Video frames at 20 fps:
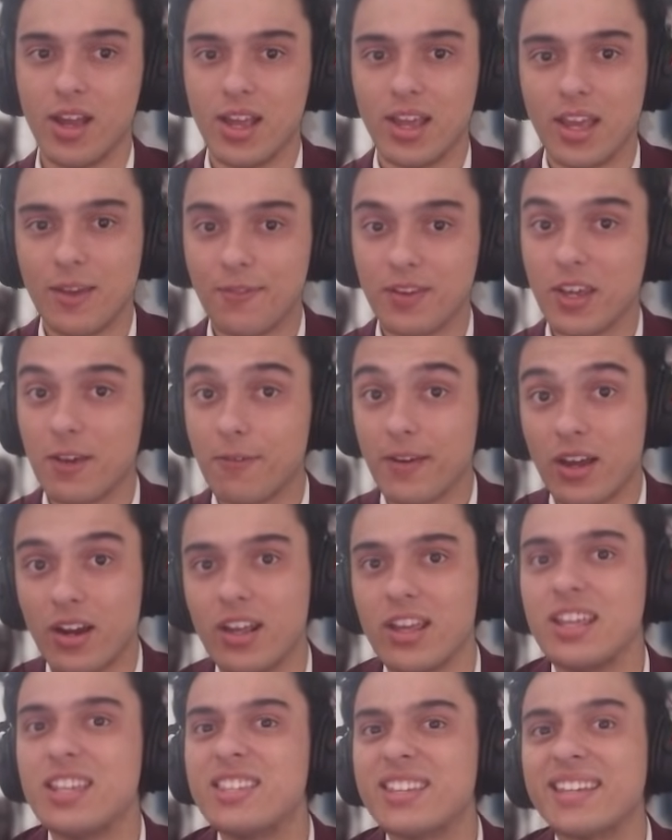If they get found
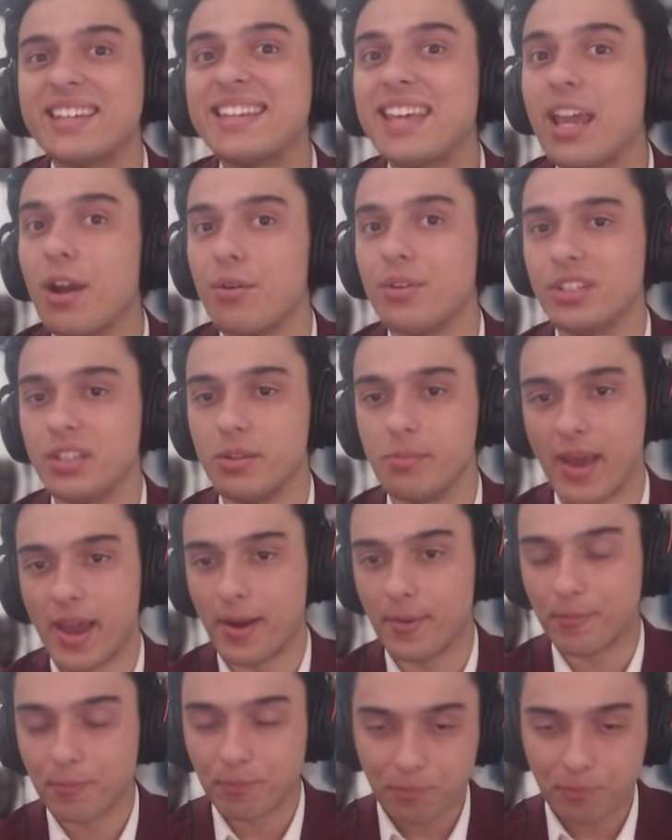out, it's a guaranteed ban.